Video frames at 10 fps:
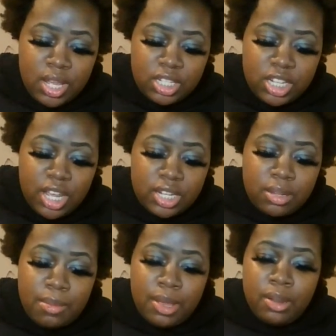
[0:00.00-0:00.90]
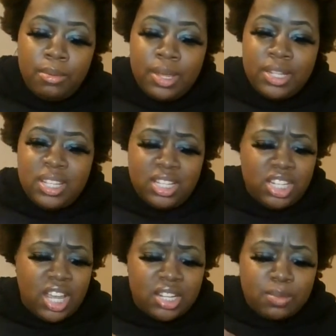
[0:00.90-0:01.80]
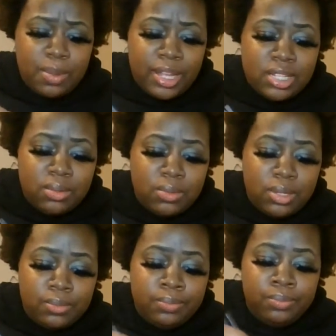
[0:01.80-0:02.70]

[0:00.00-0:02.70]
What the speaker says: She had a tomato base and then she had a spicy one.